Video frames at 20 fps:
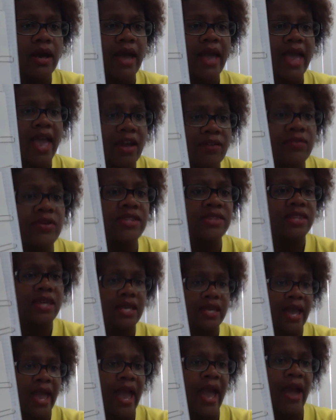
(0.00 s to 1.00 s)

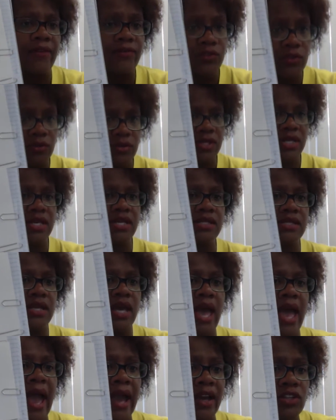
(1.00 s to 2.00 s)
everything after this
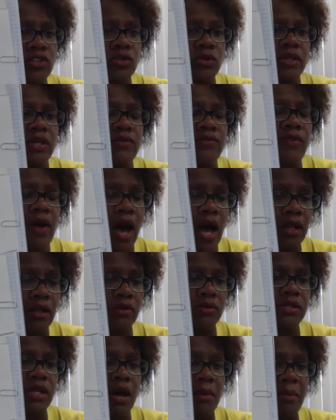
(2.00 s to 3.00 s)
actually
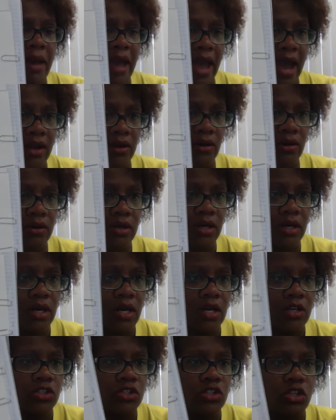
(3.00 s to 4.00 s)
follows a pattern.
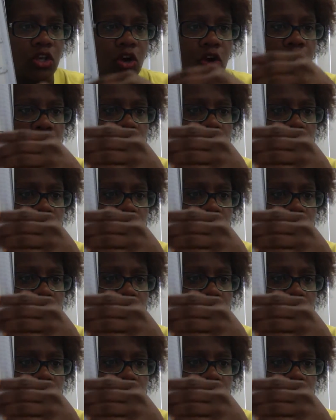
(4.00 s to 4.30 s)
So